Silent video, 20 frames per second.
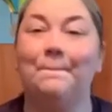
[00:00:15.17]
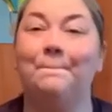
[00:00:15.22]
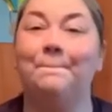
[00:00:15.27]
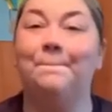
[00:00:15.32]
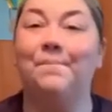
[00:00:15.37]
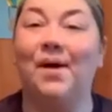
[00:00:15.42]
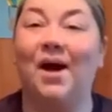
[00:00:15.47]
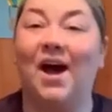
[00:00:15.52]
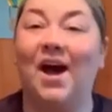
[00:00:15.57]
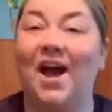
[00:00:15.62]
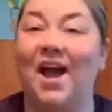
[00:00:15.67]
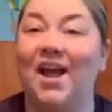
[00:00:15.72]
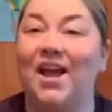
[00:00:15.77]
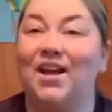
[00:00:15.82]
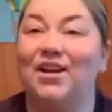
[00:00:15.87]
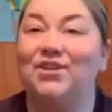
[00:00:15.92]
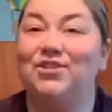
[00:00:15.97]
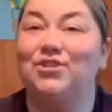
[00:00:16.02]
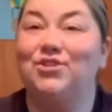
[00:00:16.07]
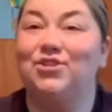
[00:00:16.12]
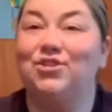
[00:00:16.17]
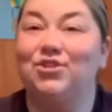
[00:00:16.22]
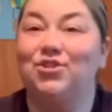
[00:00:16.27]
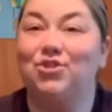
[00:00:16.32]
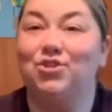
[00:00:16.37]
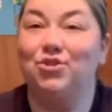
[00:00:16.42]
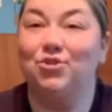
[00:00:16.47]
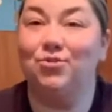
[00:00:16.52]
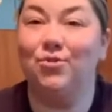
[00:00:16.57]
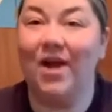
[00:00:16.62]
by
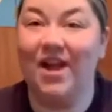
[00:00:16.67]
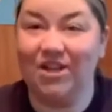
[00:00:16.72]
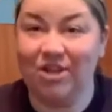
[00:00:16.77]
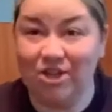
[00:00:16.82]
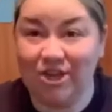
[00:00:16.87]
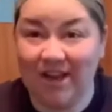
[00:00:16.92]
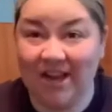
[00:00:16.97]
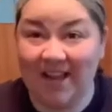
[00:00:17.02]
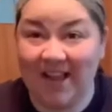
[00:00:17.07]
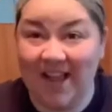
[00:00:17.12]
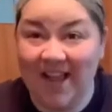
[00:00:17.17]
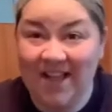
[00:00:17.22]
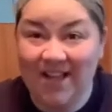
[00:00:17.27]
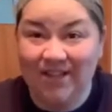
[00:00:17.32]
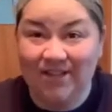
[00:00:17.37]
stretching.